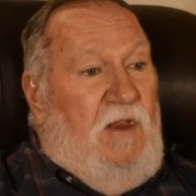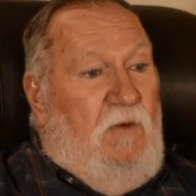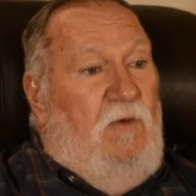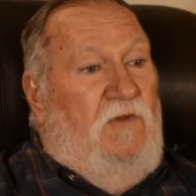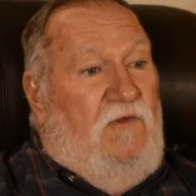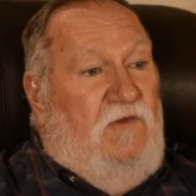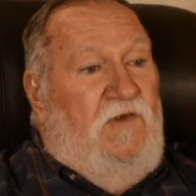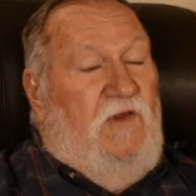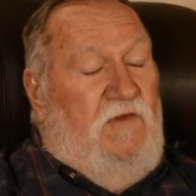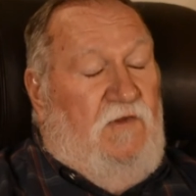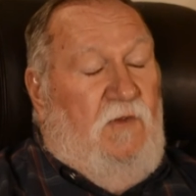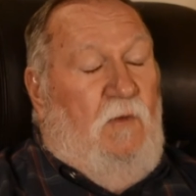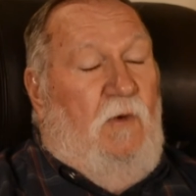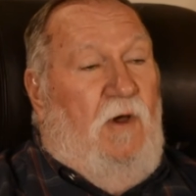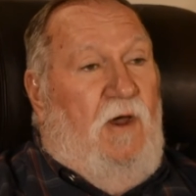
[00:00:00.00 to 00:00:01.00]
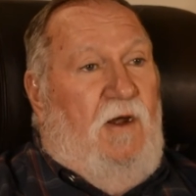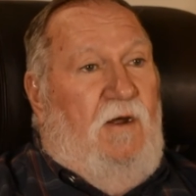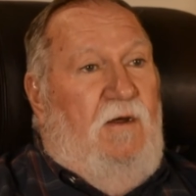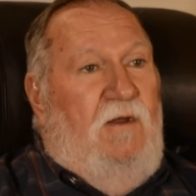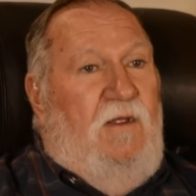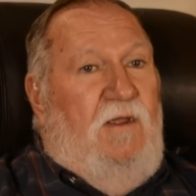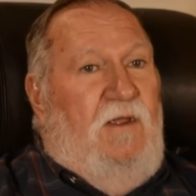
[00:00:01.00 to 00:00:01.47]
it was just the
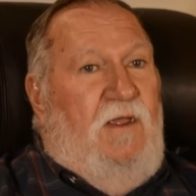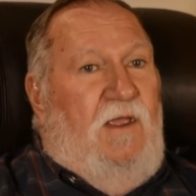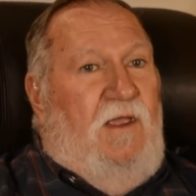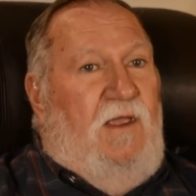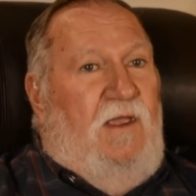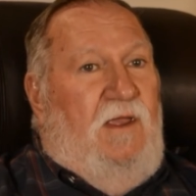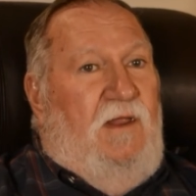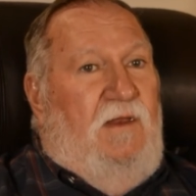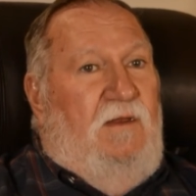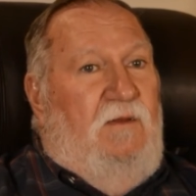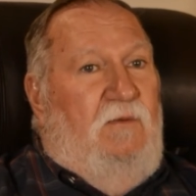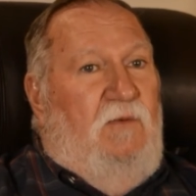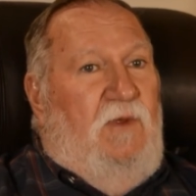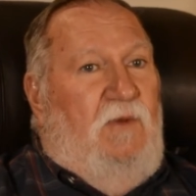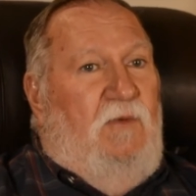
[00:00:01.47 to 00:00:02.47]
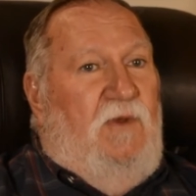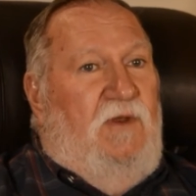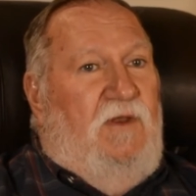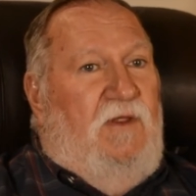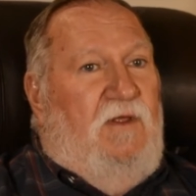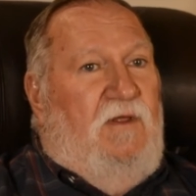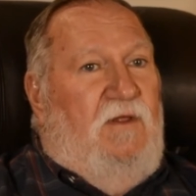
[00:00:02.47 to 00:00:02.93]
water, and we
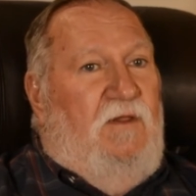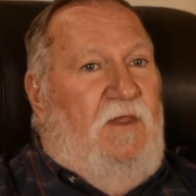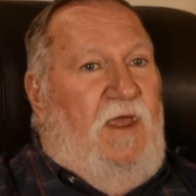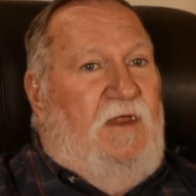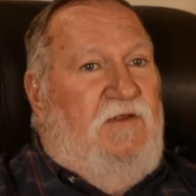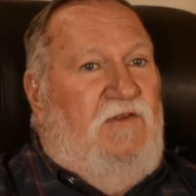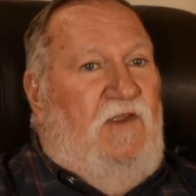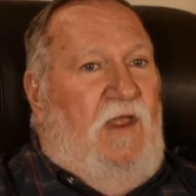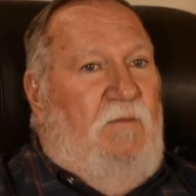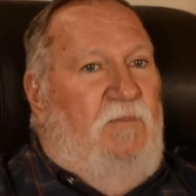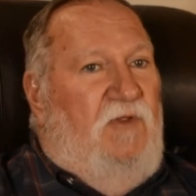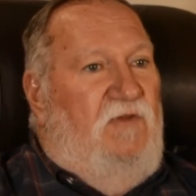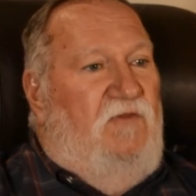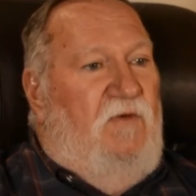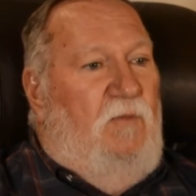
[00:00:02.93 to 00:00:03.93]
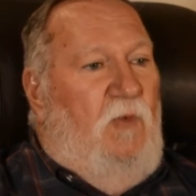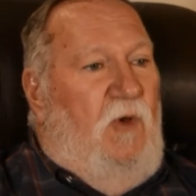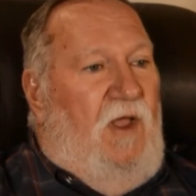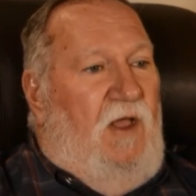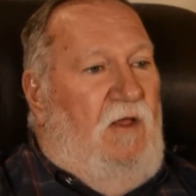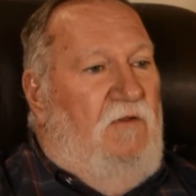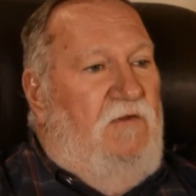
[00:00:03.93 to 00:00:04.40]
would collect samples from
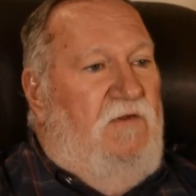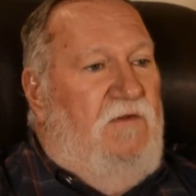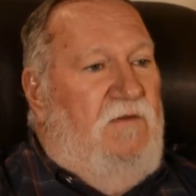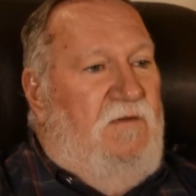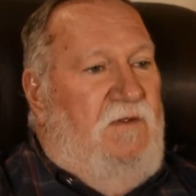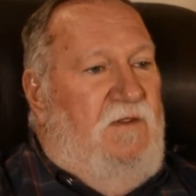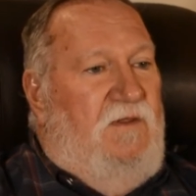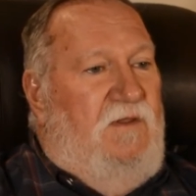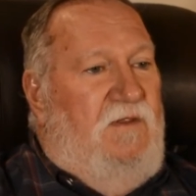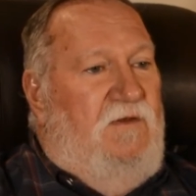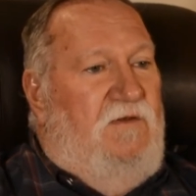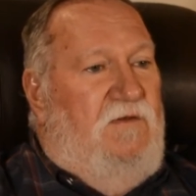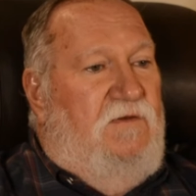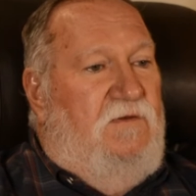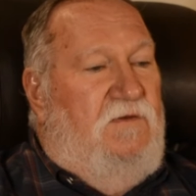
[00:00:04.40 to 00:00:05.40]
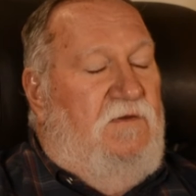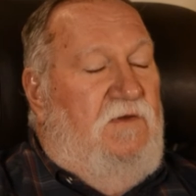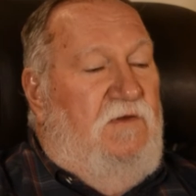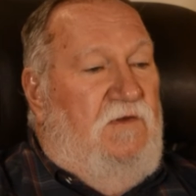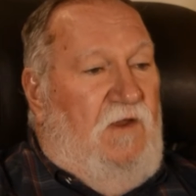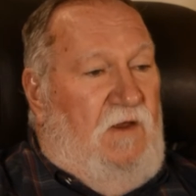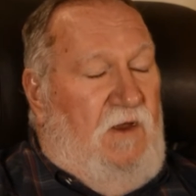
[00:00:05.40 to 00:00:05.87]
wells in the
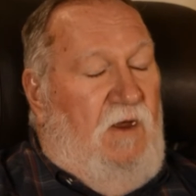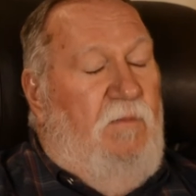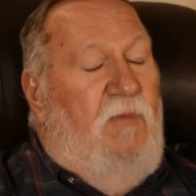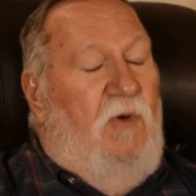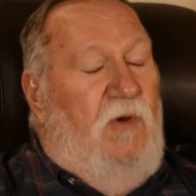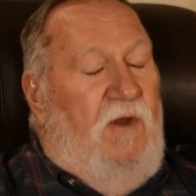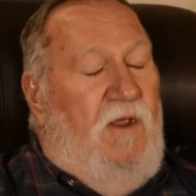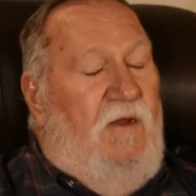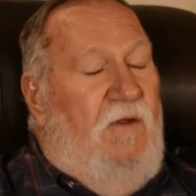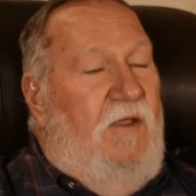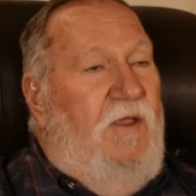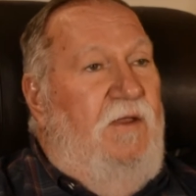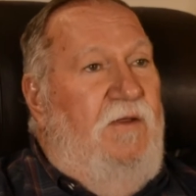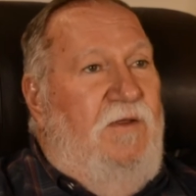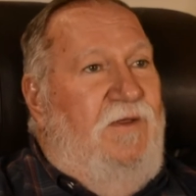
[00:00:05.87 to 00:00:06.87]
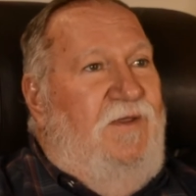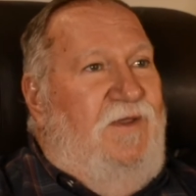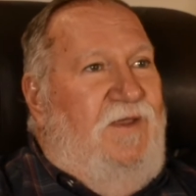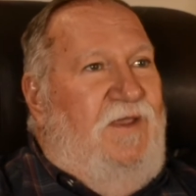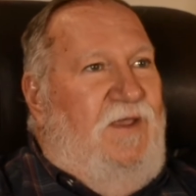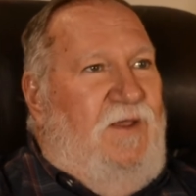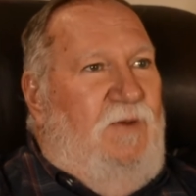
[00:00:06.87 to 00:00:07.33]
Tucson airport area,
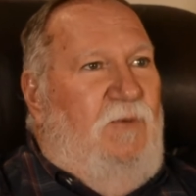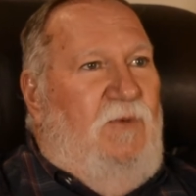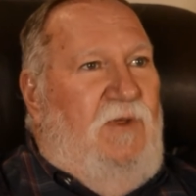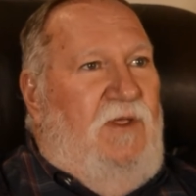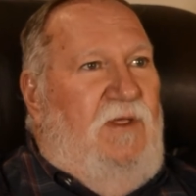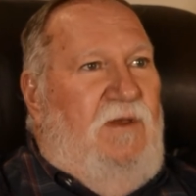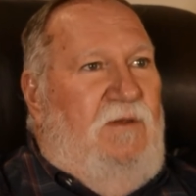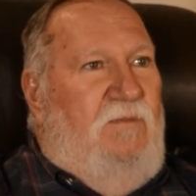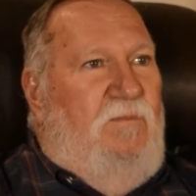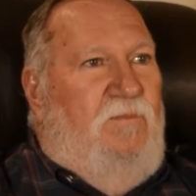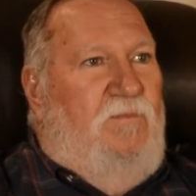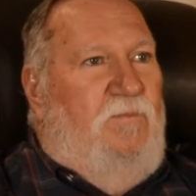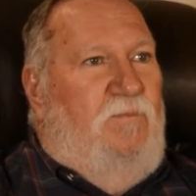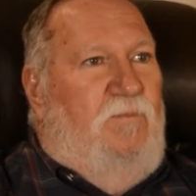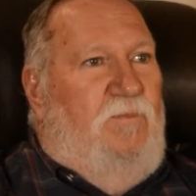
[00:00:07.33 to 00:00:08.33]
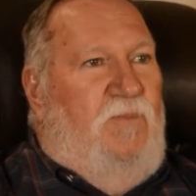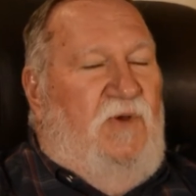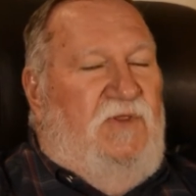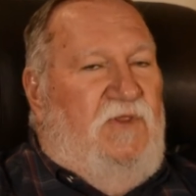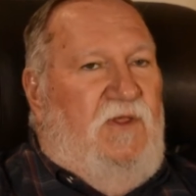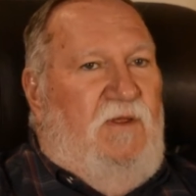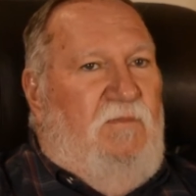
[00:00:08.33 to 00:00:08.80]
and we
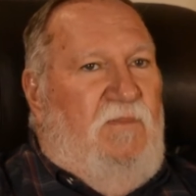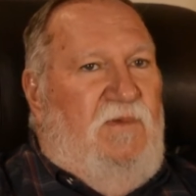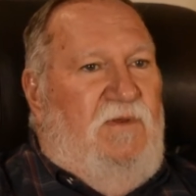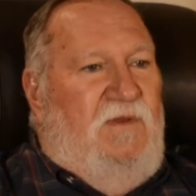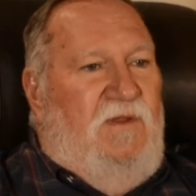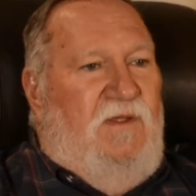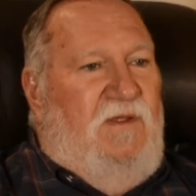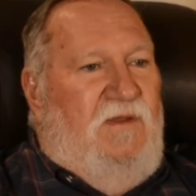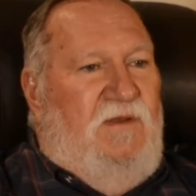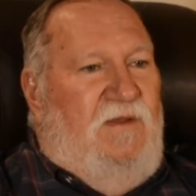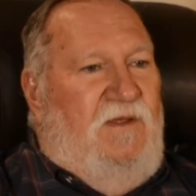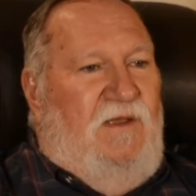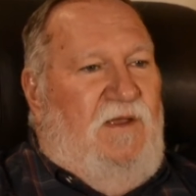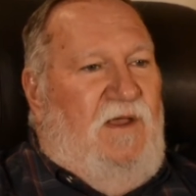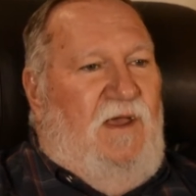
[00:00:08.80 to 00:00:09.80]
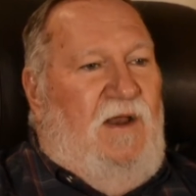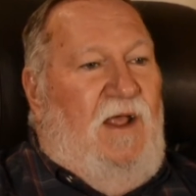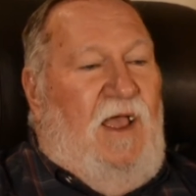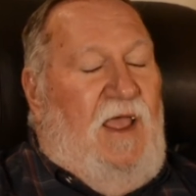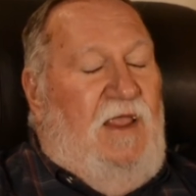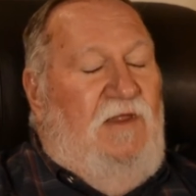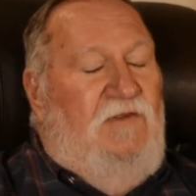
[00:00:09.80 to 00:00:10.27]
put them on
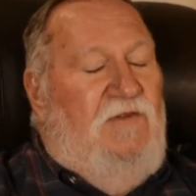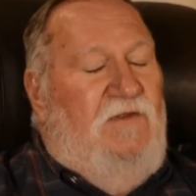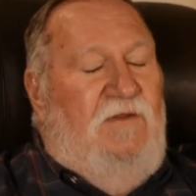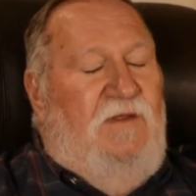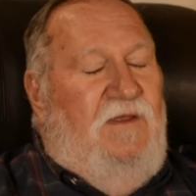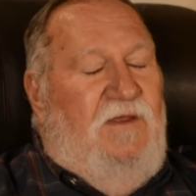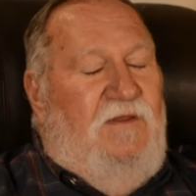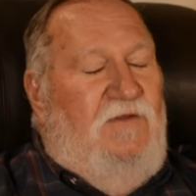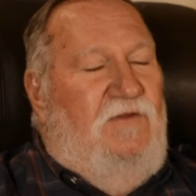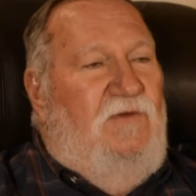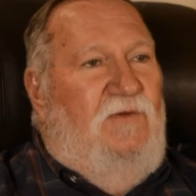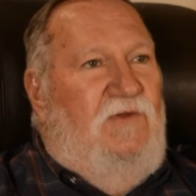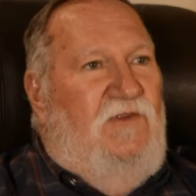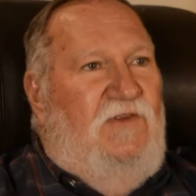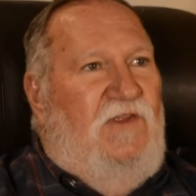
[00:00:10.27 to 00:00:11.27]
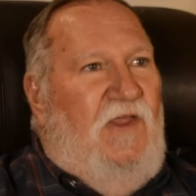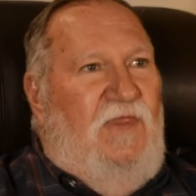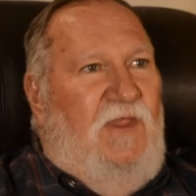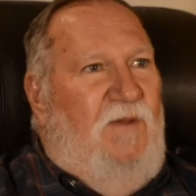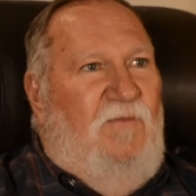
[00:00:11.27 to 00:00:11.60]
ice and ship